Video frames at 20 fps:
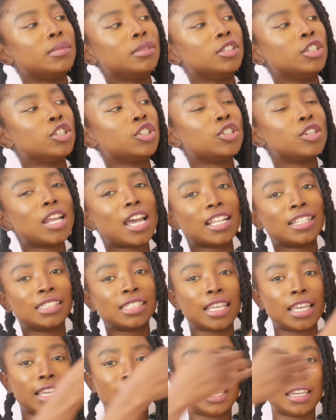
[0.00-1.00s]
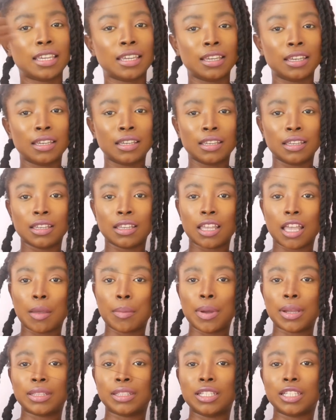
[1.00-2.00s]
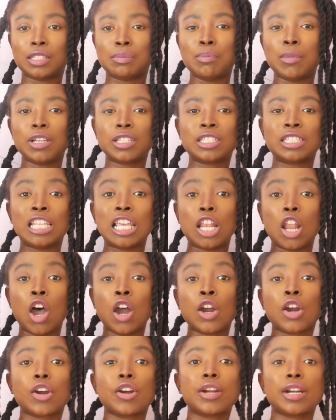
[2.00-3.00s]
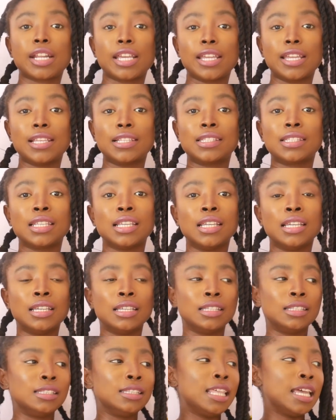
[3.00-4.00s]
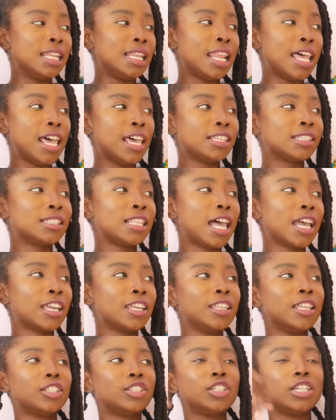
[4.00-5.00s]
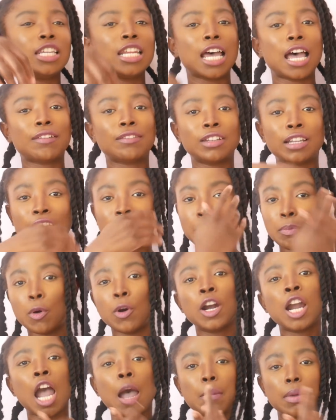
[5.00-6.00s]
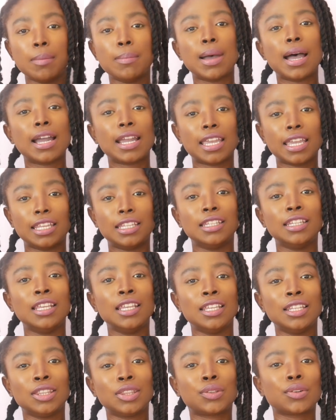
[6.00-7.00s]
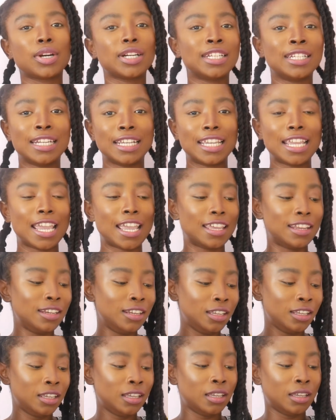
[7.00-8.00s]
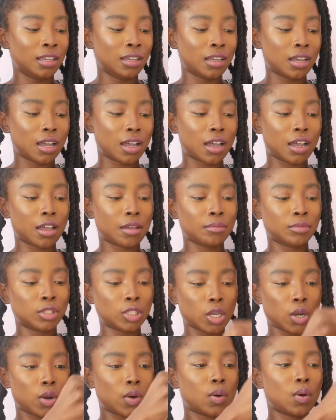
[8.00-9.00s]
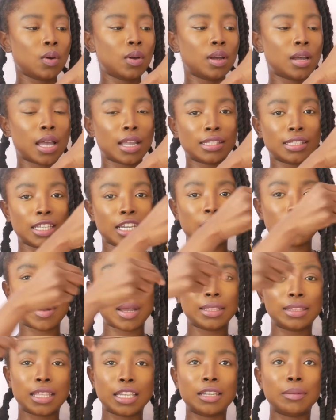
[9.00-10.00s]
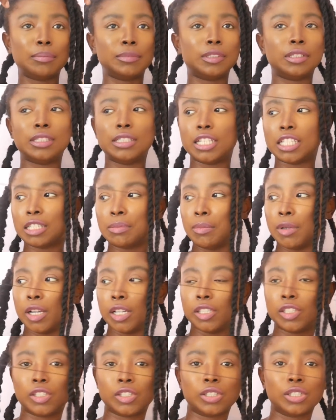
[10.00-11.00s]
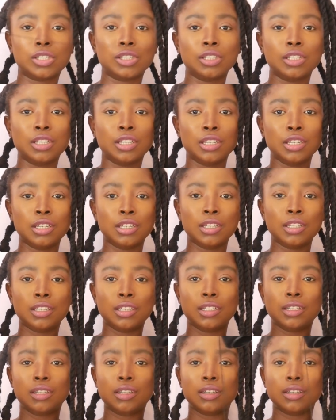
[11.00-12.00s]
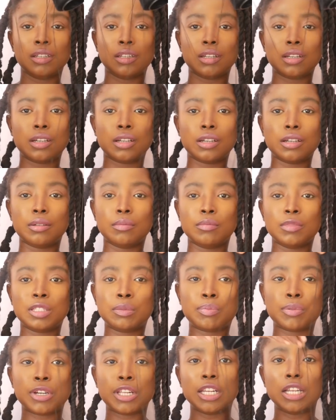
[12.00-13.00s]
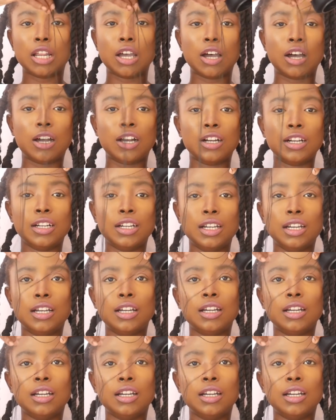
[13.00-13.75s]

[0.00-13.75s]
Usually I take about this much. The longer it is, the less likely that you're going to have to keep on coming back and threading again. So I take about this much. It's pretty long.